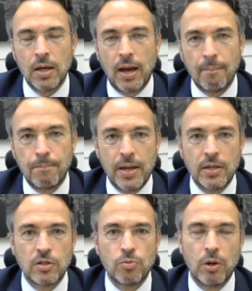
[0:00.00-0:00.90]
At
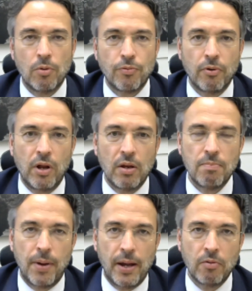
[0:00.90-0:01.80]
BET, we offer an
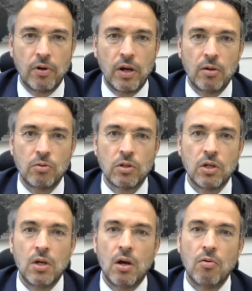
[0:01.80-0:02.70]
unparalleled
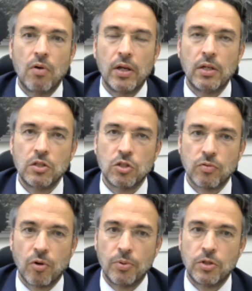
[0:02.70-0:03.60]
range
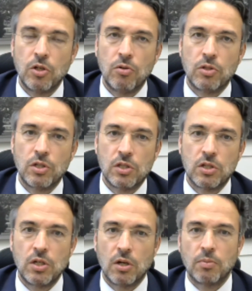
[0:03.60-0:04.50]
of opportunities
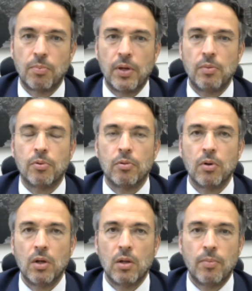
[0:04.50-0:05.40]
to young people,
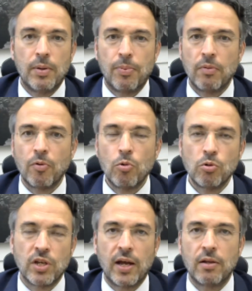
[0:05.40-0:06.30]
people of all
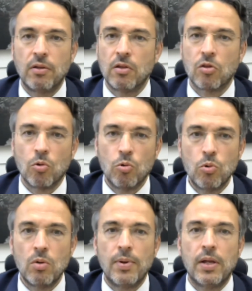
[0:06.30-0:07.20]
talents,
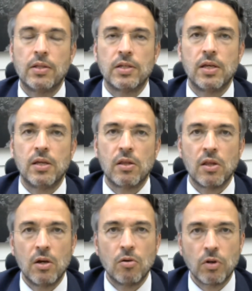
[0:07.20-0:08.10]
all abilities,
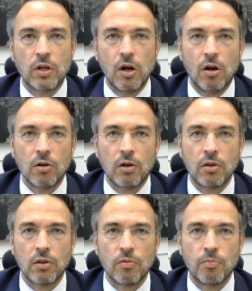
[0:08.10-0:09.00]

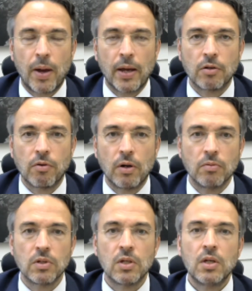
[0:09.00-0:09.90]
regardless of background.
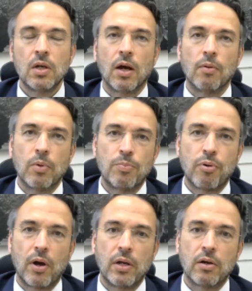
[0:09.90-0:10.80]
And we
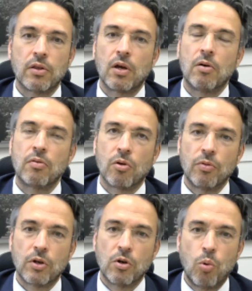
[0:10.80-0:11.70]
pride ourselves on
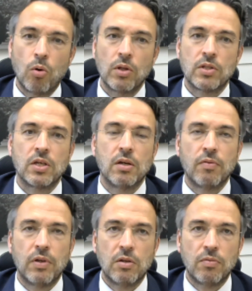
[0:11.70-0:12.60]
the quality of
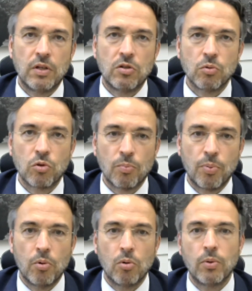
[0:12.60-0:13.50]
individual
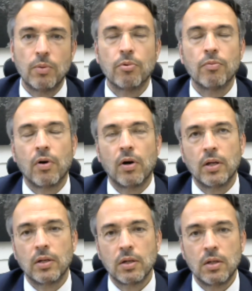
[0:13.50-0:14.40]
support we provide.